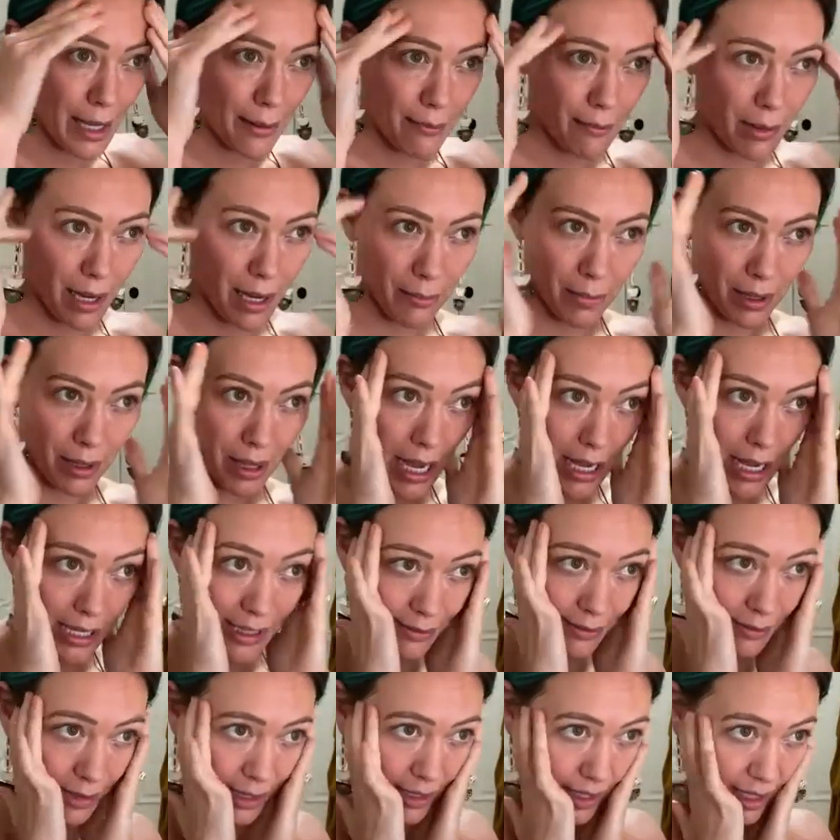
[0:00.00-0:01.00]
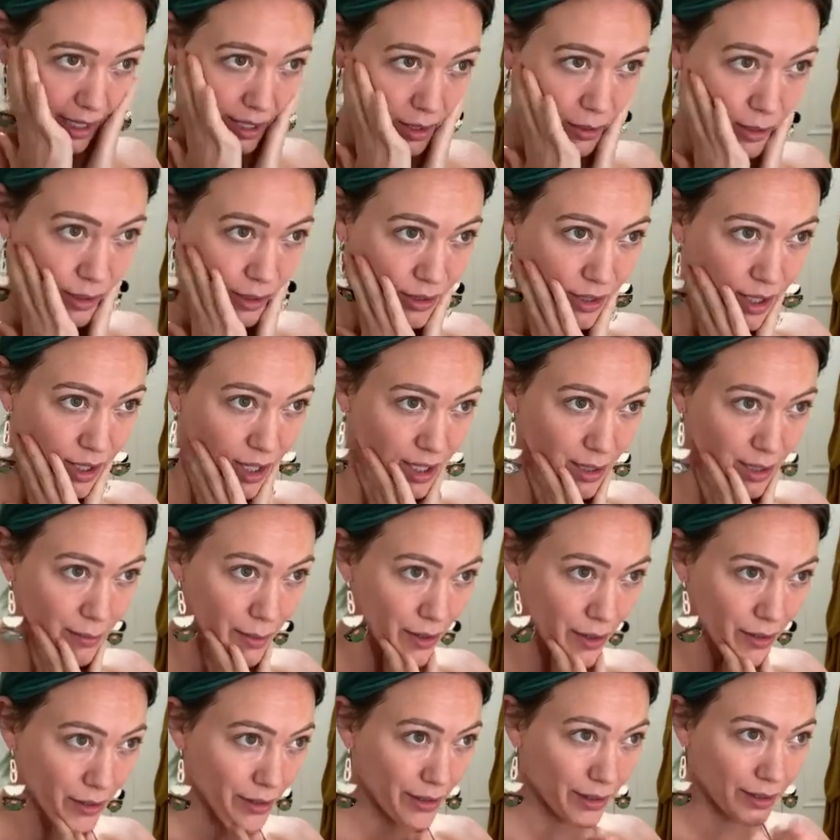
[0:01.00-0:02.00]
my melasma that I always talk
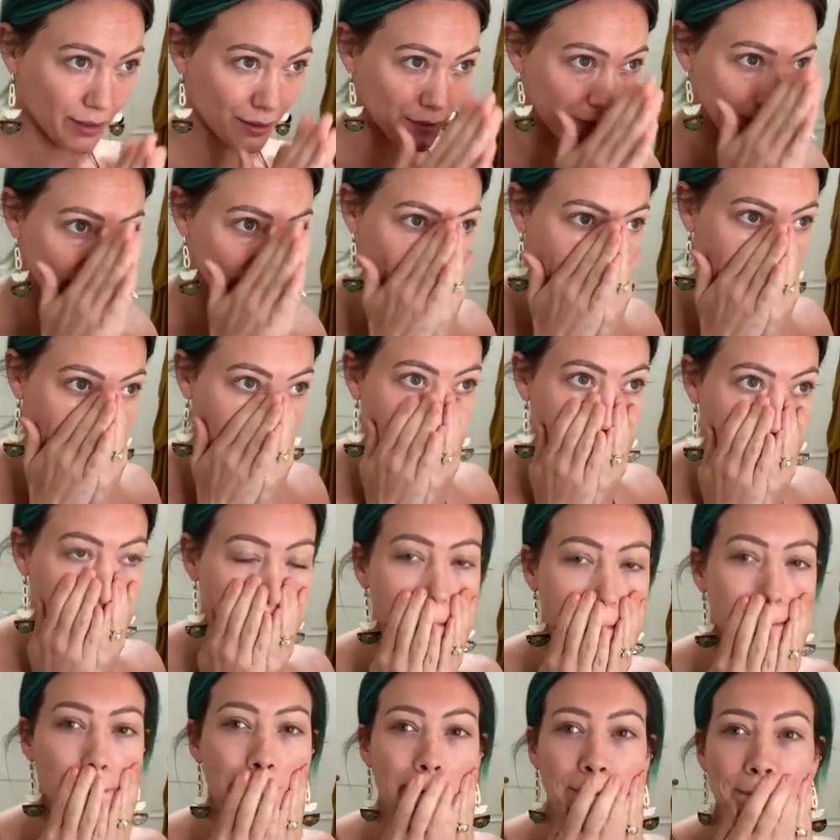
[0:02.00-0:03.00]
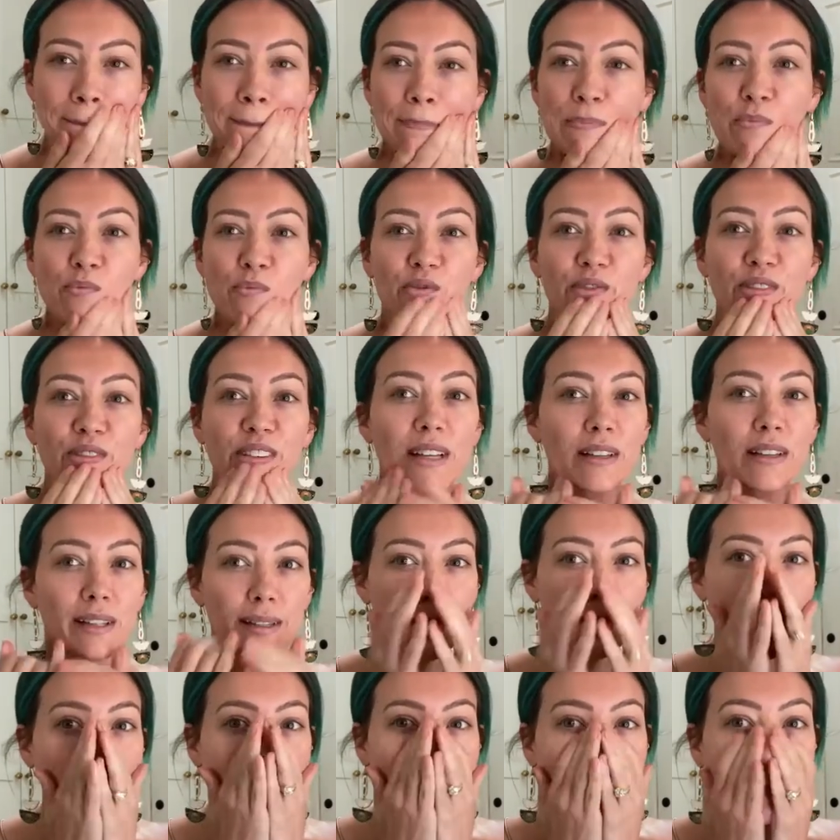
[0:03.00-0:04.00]
about is really feeling
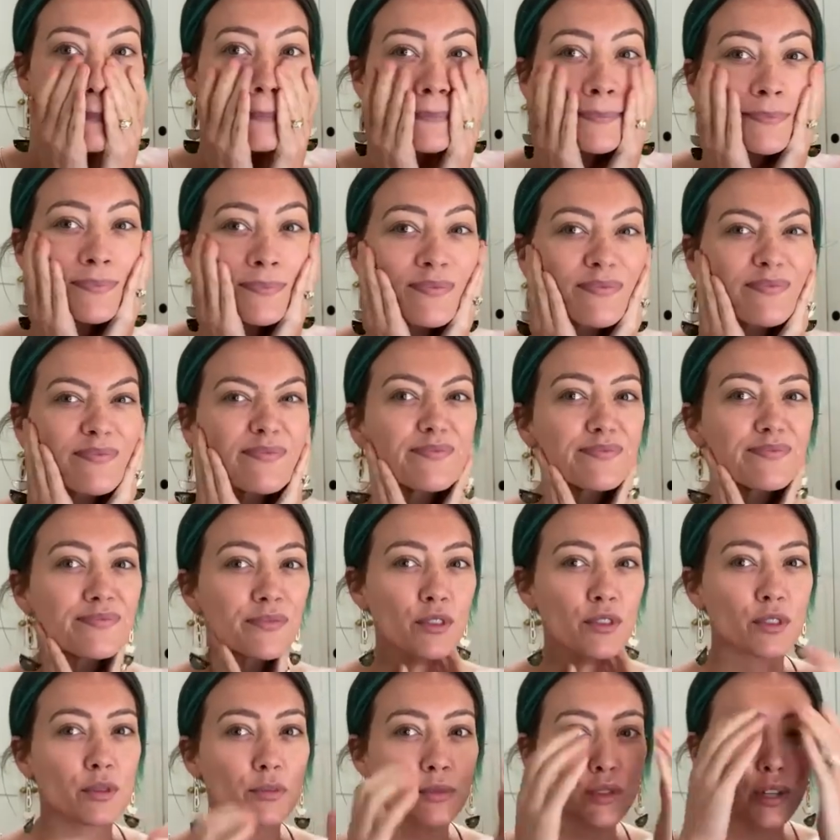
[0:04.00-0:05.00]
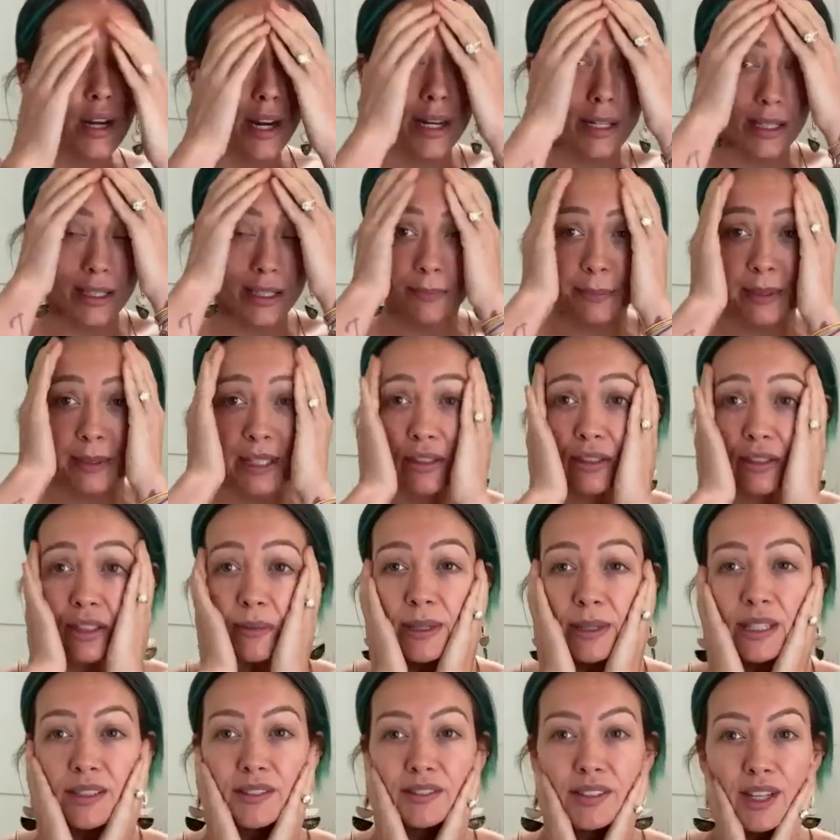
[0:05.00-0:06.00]
that. So I'm trying to be good
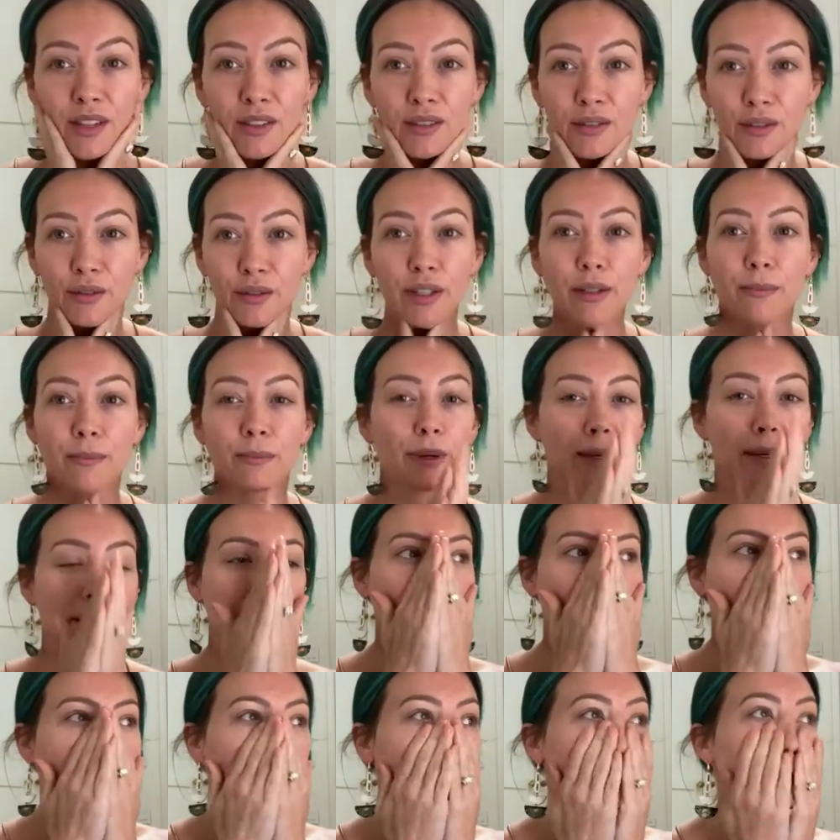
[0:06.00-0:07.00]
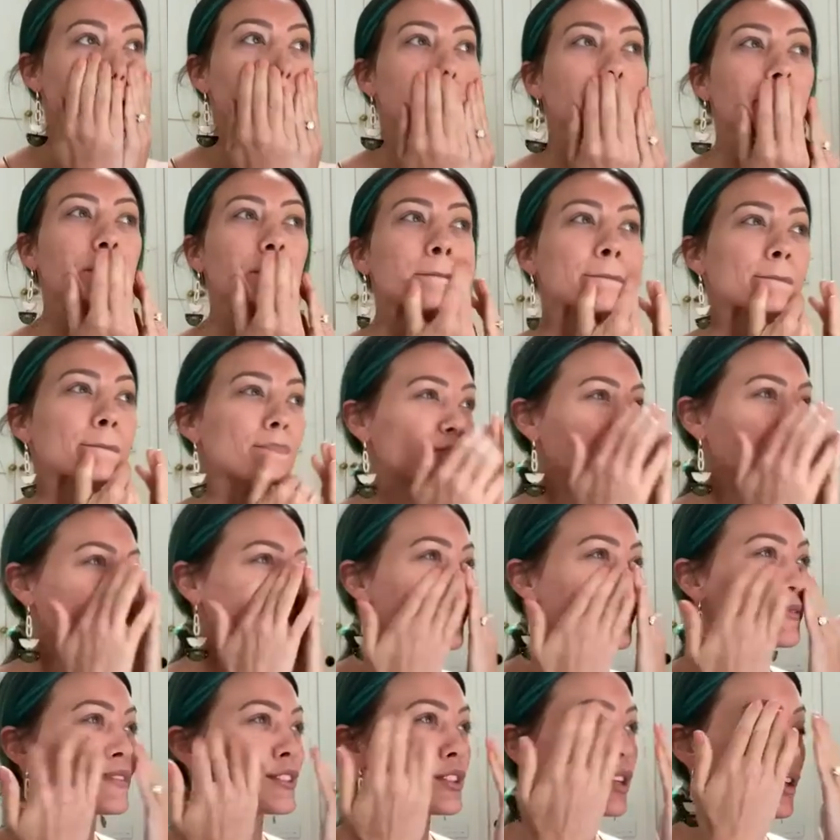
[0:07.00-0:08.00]
about sunscreen, but
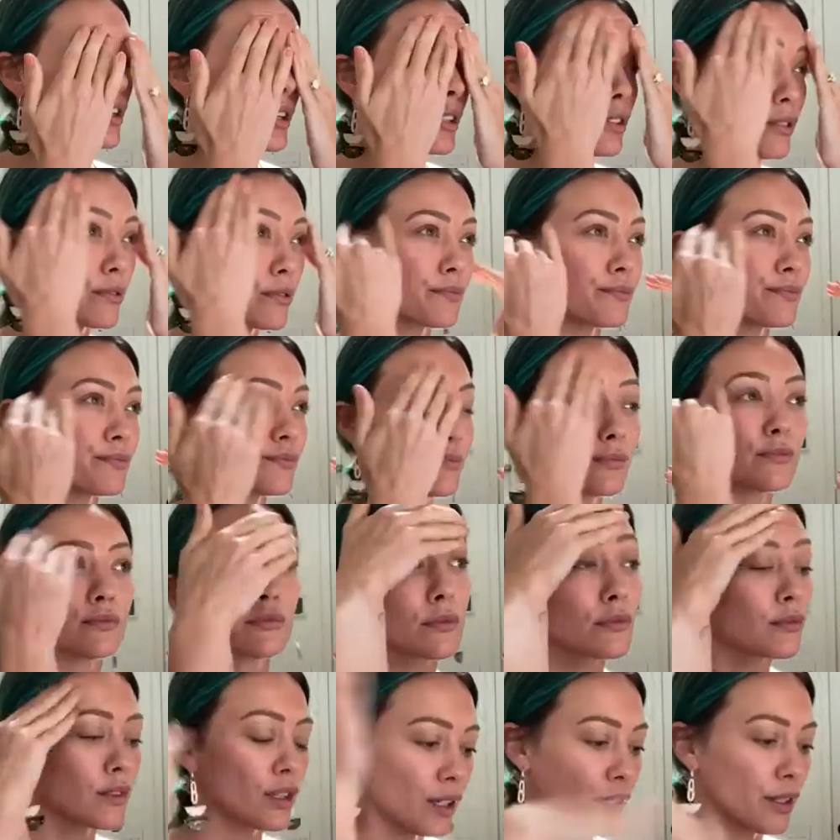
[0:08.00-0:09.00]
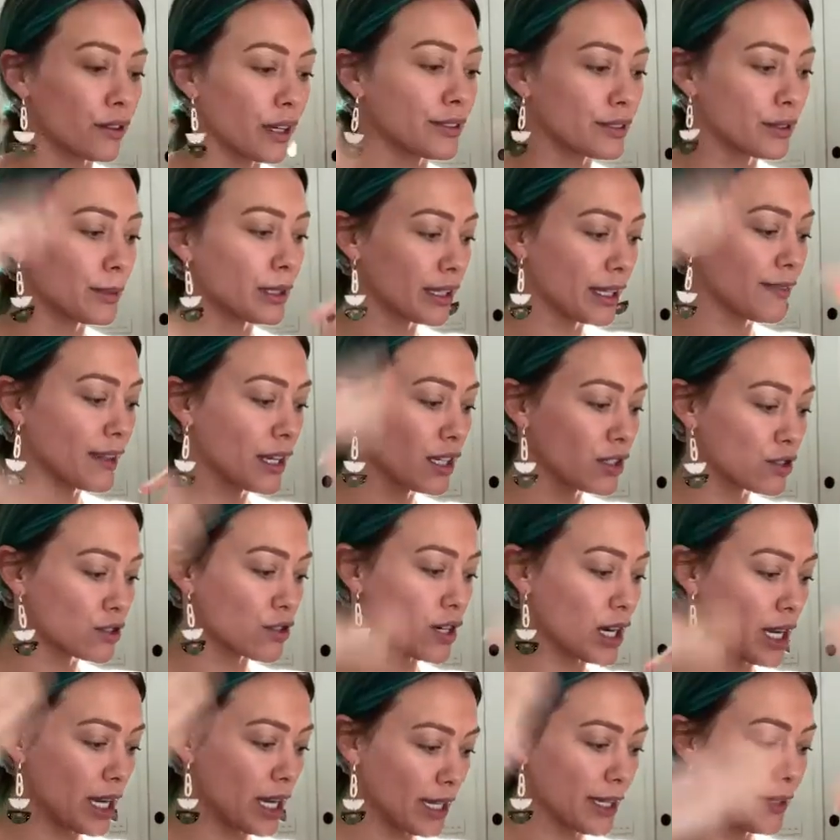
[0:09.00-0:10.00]
it's hard. Okay, so I'm gonna let that
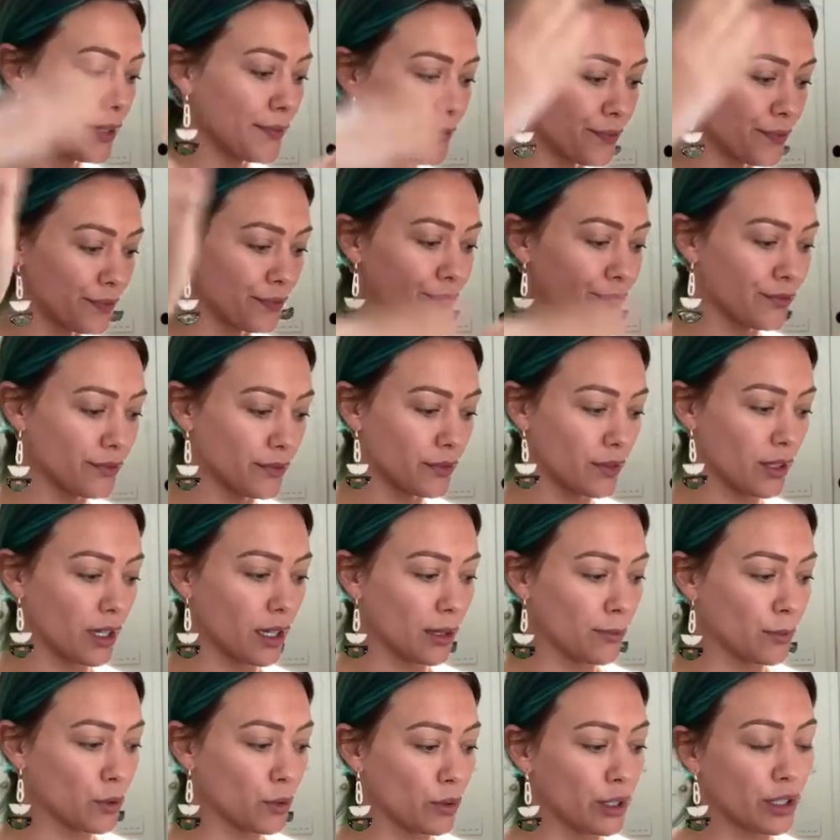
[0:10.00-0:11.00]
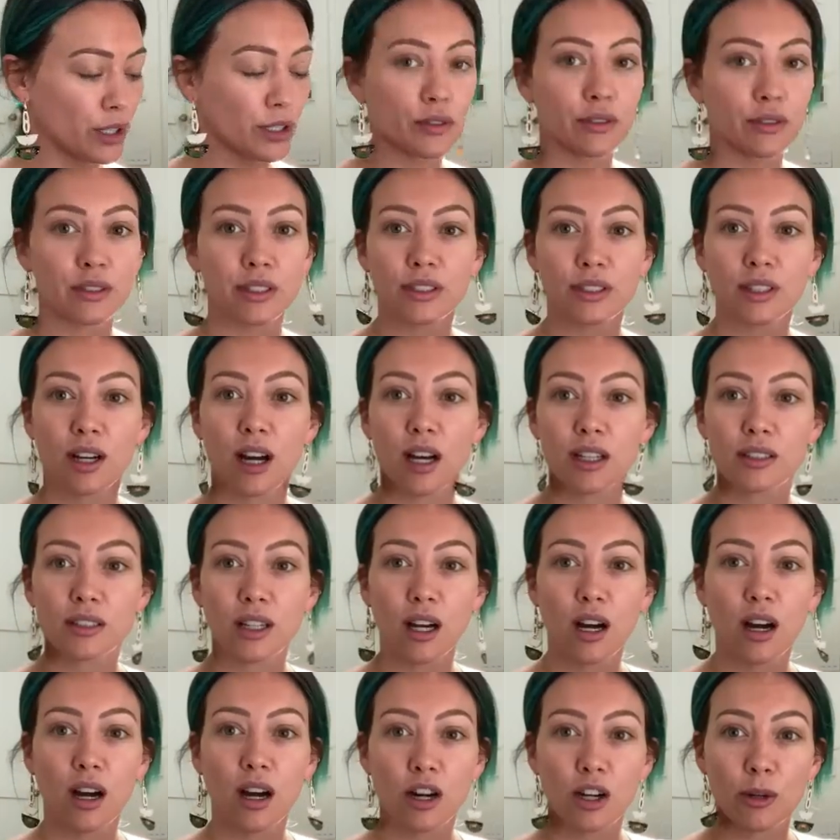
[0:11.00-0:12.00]
dry. I'm going to use a
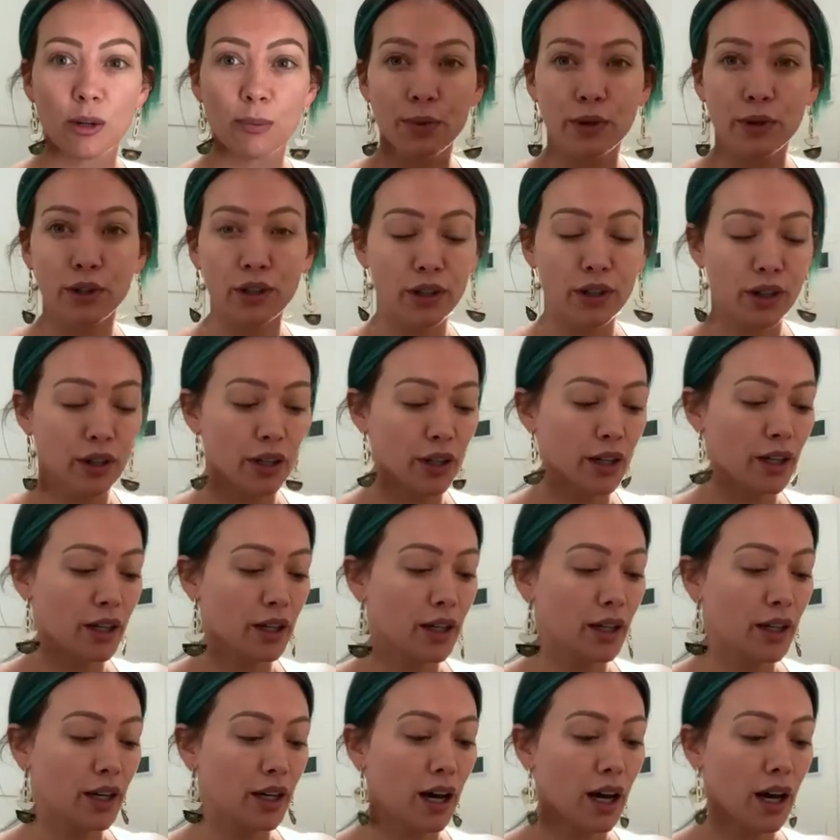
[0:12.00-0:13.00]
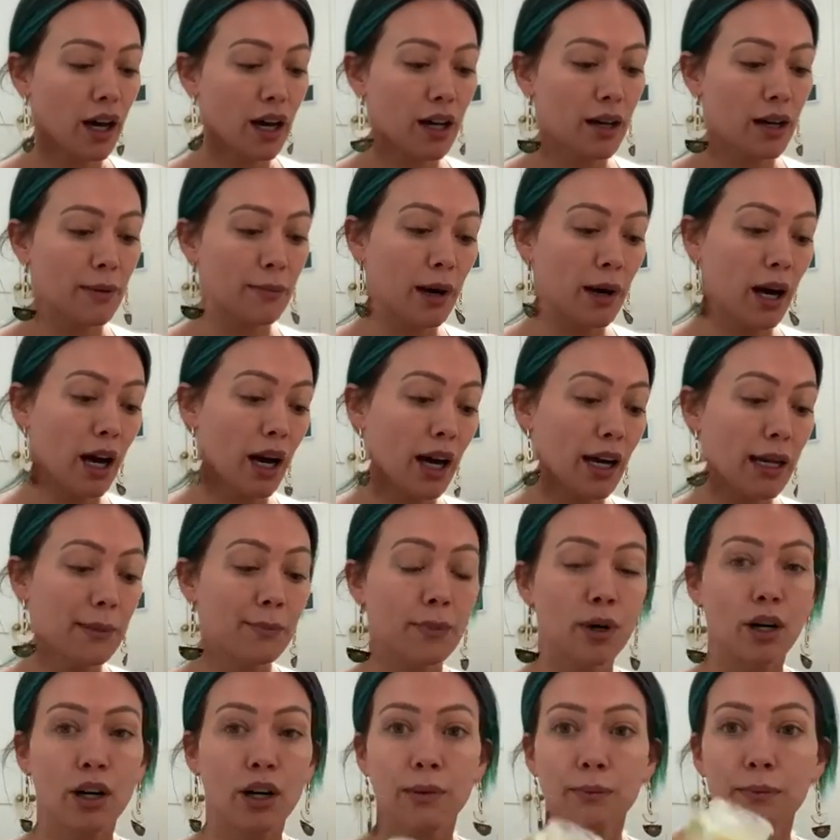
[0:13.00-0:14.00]
Tata Harper eye
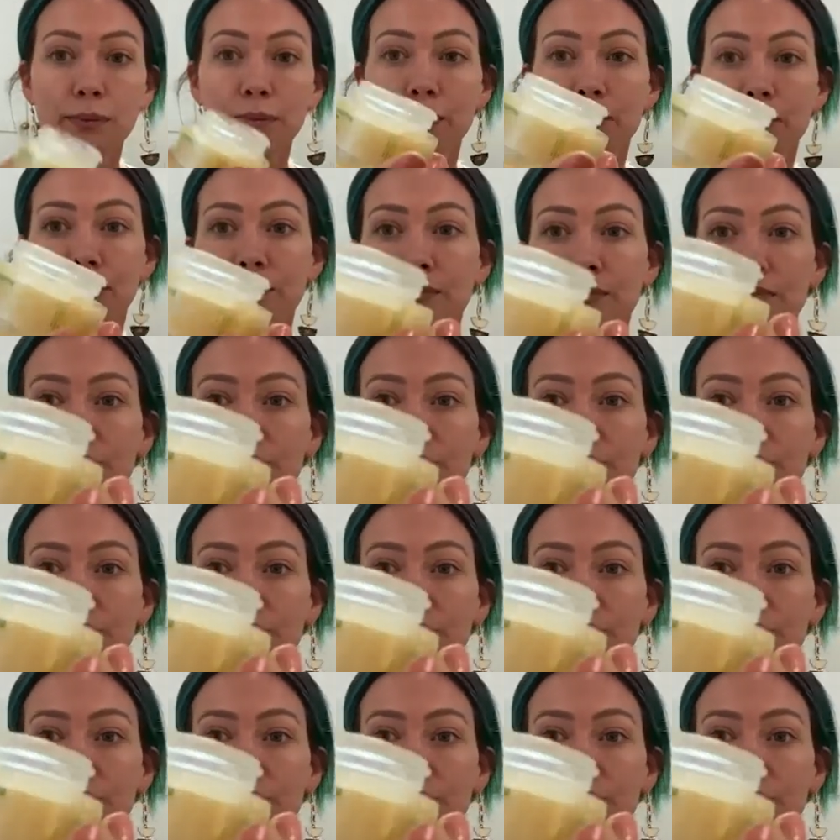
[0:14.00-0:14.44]
balm.